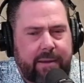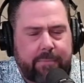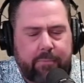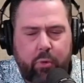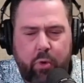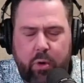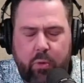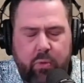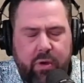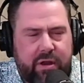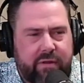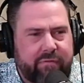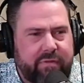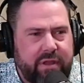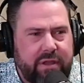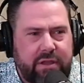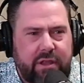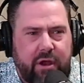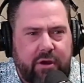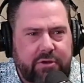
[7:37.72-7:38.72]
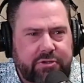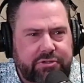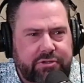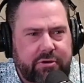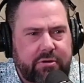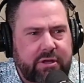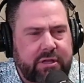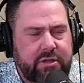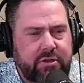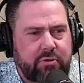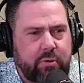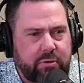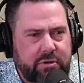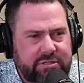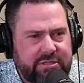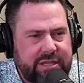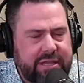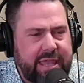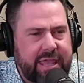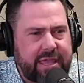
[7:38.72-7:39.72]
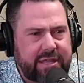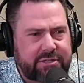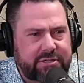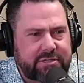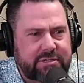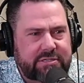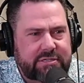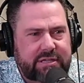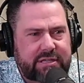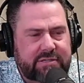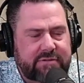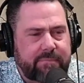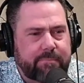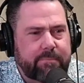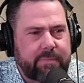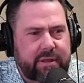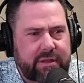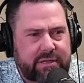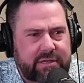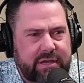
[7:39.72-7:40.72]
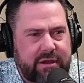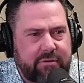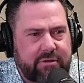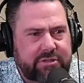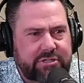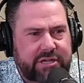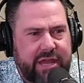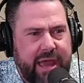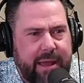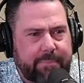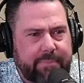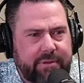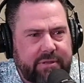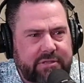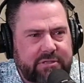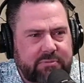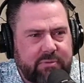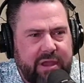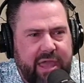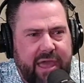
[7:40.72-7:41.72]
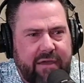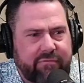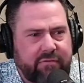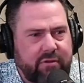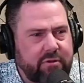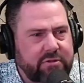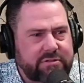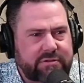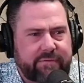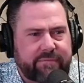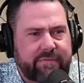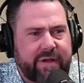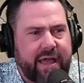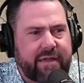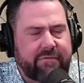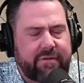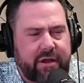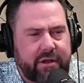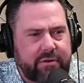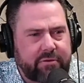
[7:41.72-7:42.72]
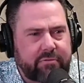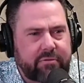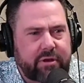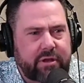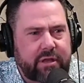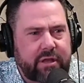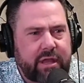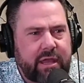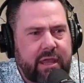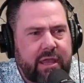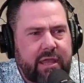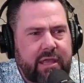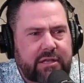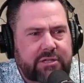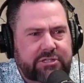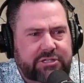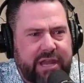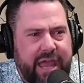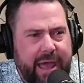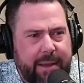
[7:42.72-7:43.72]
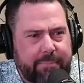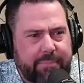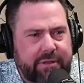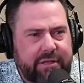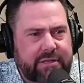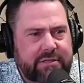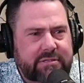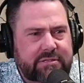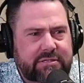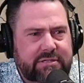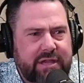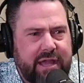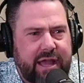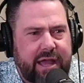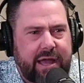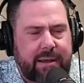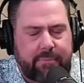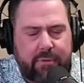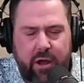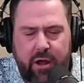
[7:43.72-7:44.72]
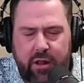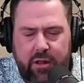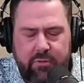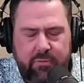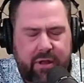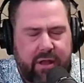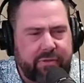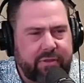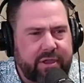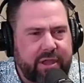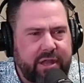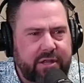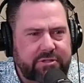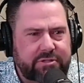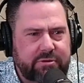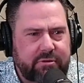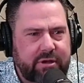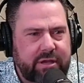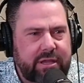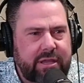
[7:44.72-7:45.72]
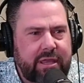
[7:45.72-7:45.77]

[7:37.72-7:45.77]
we're one of the larger endorsing agencies of military chaplains. We have close to 500 chaplains all around the country.